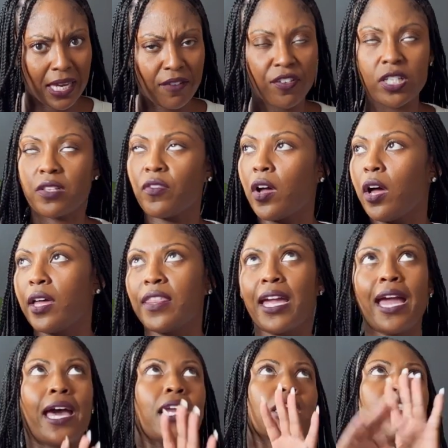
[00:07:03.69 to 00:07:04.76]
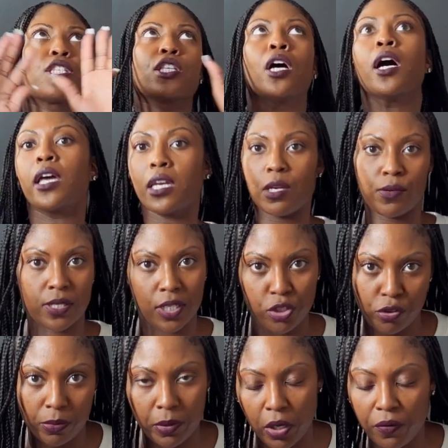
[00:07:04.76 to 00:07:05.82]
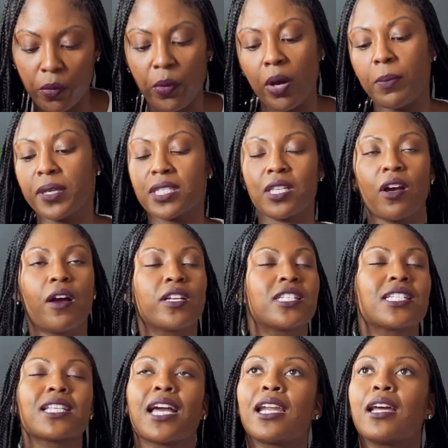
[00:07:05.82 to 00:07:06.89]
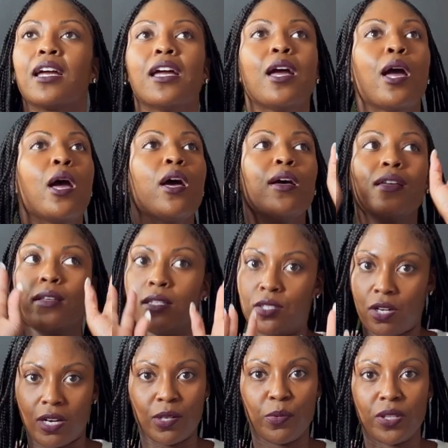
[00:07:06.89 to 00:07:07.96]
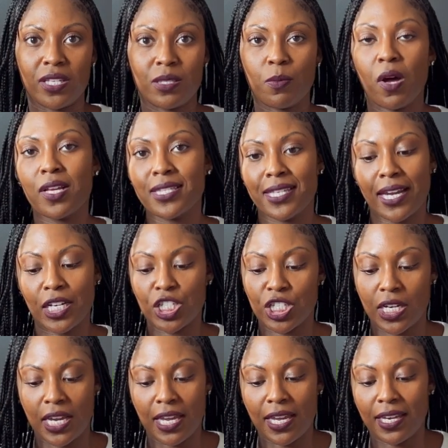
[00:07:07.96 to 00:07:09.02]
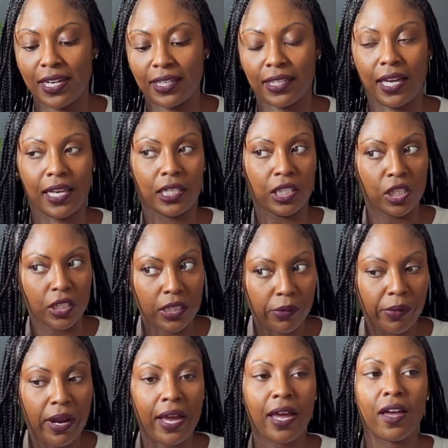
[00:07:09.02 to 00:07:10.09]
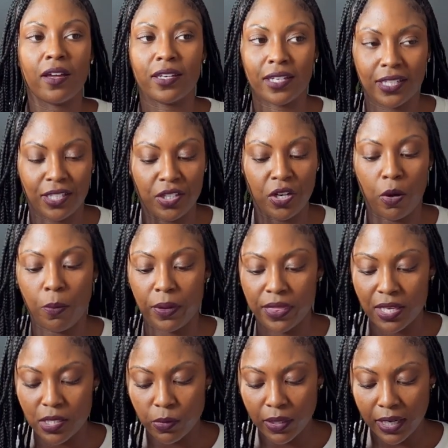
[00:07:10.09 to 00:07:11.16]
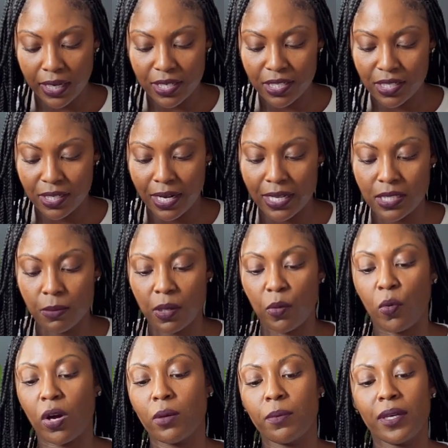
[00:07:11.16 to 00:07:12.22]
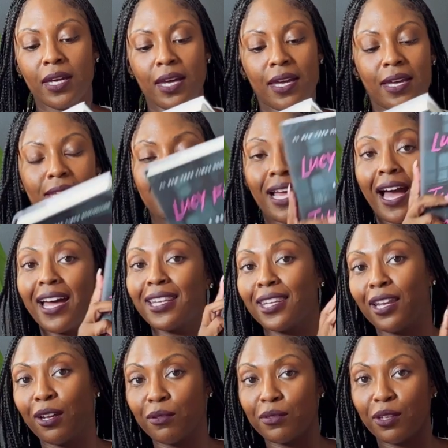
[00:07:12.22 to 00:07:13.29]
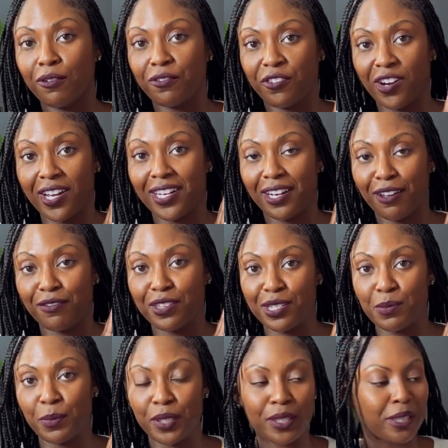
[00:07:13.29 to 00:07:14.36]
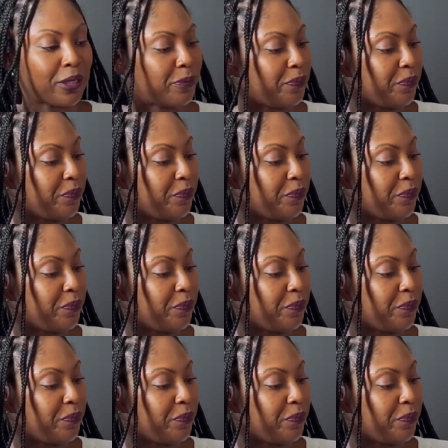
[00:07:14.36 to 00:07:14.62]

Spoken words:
First of all, they had a ton. It was extremely overwhelming. So I just kind of started with a small section and kind of looked around, and but this one kind of stood out to me, one, because I love the front of this book.